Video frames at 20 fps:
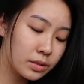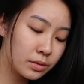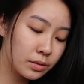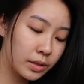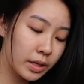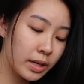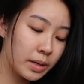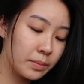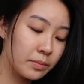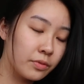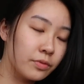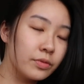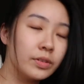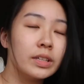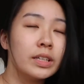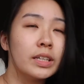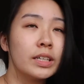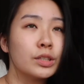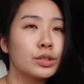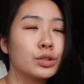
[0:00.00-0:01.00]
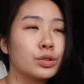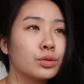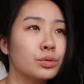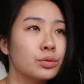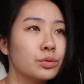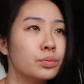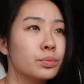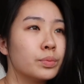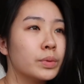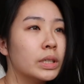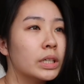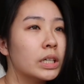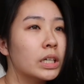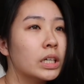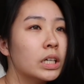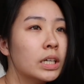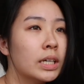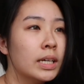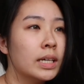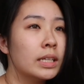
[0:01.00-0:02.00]
today I'm feeling
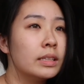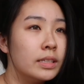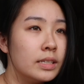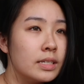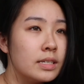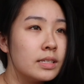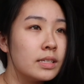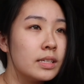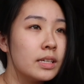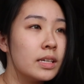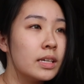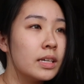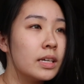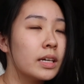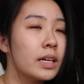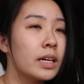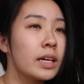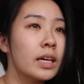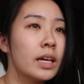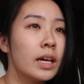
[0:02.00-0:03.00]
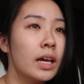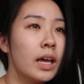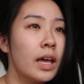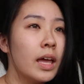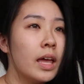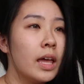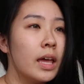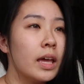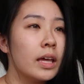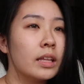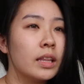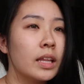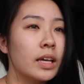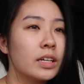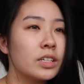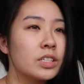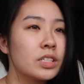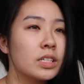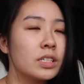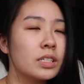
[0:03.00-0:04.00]
super dizzy and
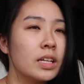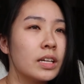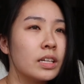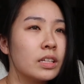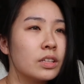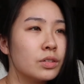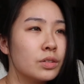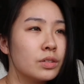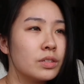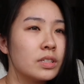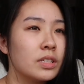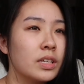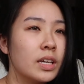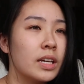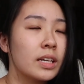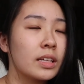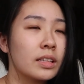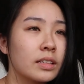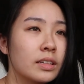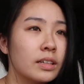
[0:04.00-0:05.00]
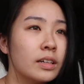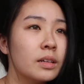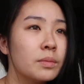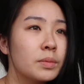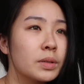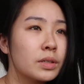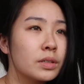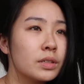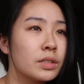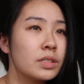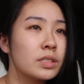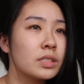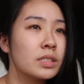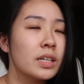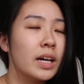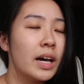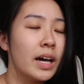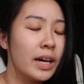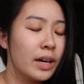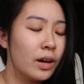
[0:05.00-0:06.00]
like just like nauseated because
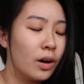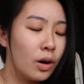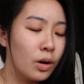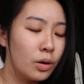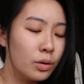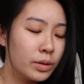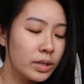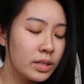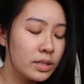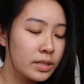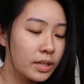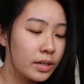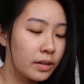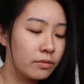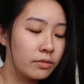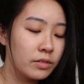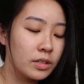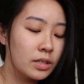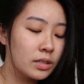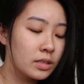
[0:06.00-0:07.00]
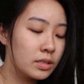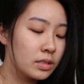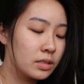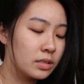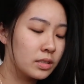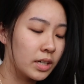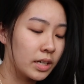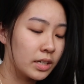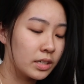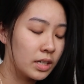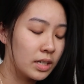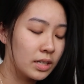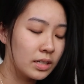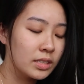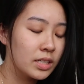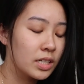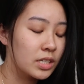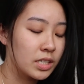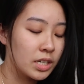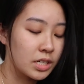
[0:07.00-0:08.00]
I always have this
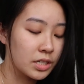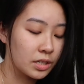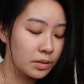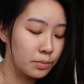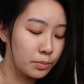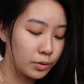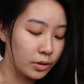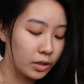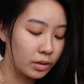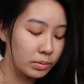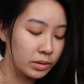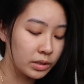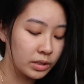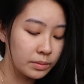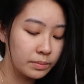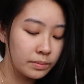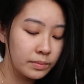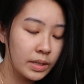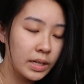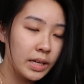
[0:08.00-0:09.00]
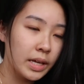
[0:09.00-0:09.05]
indigestion problem,